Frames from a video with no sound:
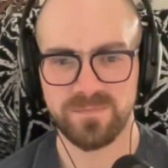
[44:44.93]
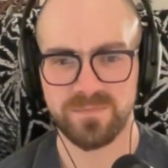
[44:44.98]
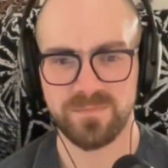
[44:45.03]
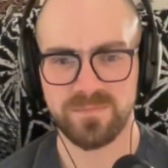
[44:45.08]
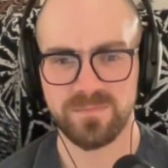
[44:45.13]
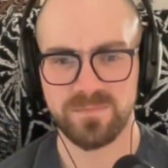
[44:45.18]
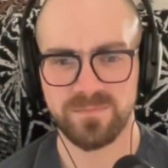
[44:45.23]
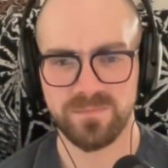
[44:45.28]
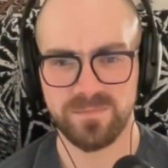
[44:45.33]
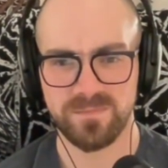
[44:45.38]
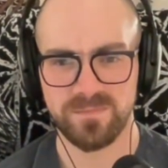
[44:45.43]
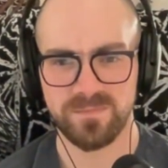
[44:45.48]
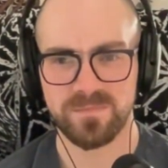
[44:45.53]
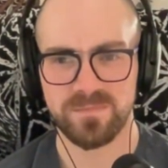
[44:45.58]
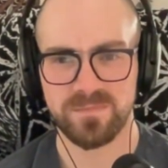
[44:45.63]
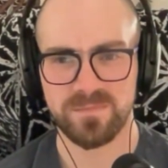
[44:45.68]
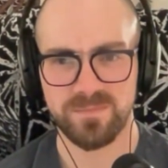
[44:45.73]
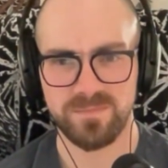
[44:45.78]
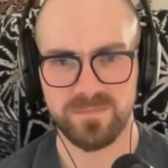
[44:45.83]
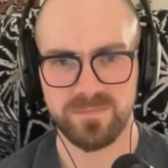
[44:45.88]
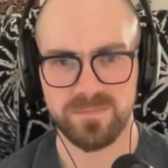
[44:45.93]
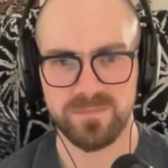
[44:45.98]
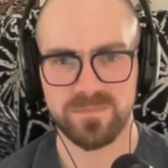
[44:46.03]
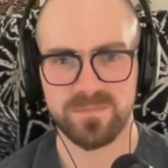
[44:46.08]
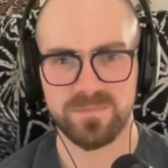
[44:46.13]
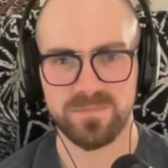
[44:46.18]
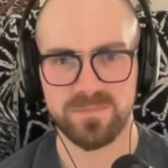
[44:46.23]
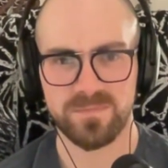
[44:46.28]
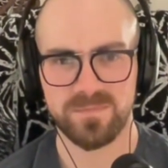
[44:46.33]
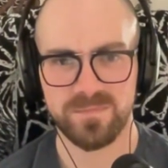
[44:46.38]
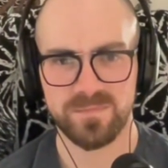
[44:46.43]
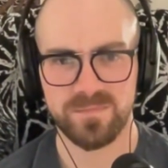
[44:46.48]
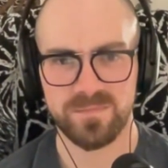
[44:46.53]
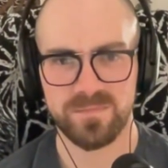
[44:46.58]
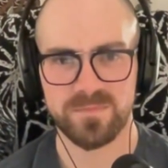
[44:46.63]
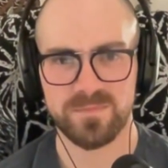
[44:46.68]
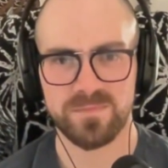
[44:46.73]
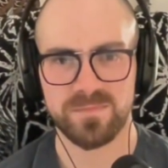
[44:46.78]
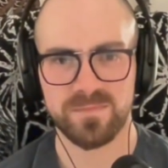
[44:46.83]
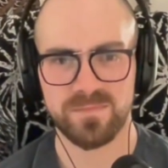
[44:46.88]

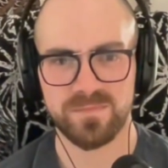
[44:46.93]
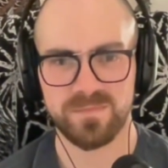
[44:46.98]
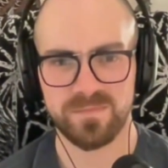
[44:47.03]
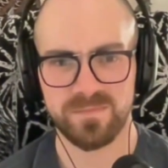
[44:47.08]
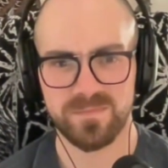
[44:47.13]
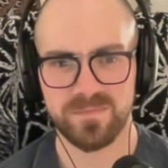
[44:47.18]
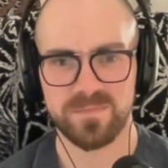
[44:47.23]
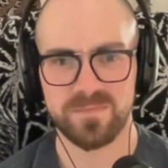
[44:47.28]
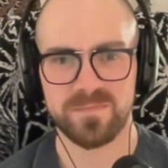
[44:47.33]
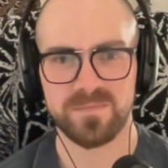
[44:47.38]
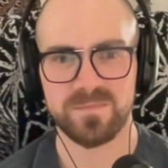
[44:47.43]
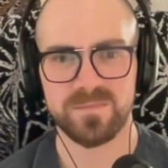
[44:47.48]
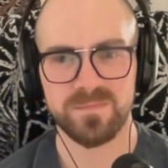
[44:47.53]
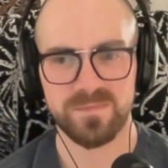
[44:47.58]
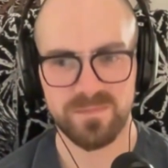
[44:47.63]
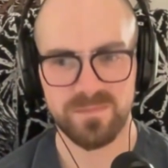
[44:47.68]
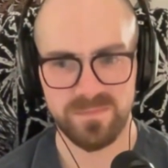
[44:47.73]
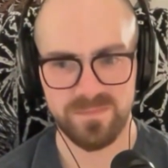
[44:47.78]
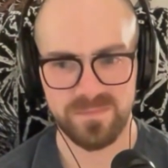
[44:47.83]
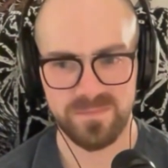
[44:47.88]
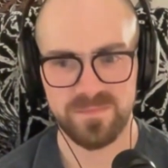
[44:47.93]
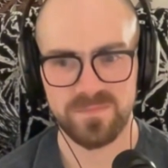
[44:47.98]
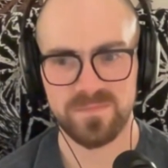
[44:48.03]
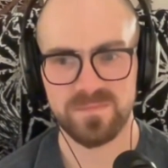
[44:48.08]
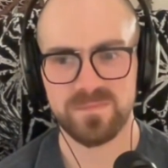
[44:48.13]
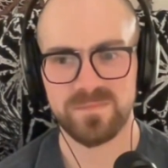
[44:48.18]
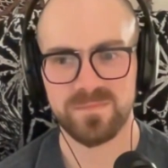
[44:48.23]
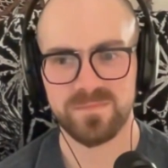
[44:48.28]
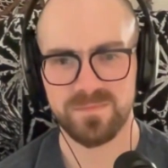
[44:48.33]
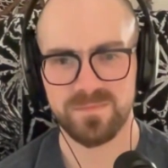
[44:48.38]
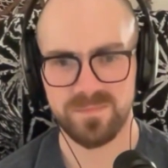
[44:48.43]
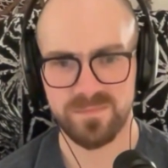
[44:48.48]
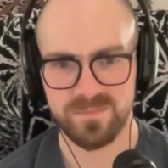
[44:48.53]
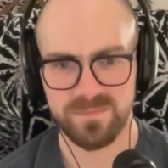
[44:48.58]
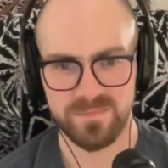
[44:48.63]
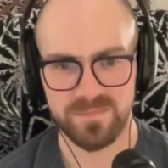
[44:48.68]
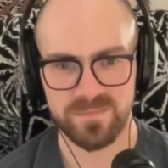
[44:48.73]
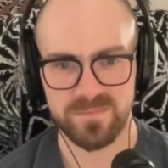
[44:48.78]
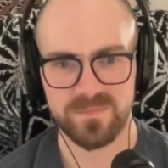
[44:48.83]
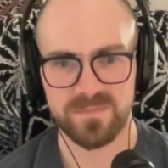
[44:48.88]

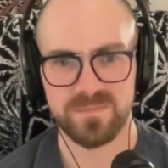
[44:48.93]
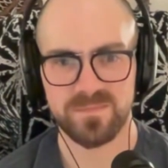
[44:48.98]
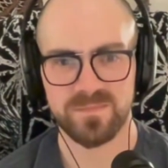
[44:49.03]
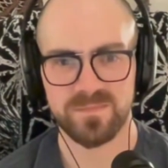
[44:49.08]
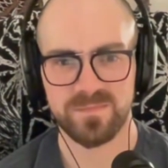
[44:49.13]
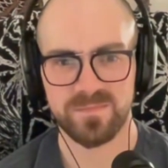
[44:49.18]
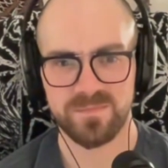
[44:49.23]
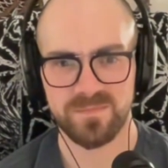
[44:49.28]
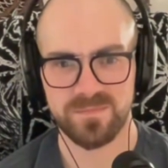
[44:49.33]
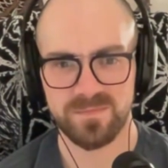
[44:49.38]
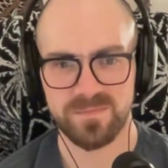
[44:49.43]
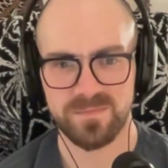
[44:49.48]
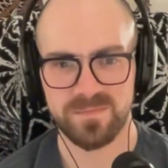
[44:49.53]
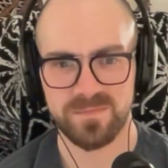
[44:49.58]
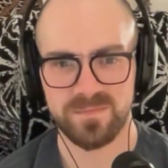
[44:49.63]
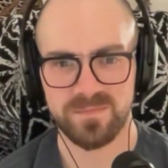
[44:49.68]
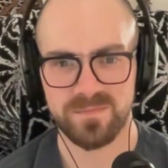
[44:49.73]
(silent)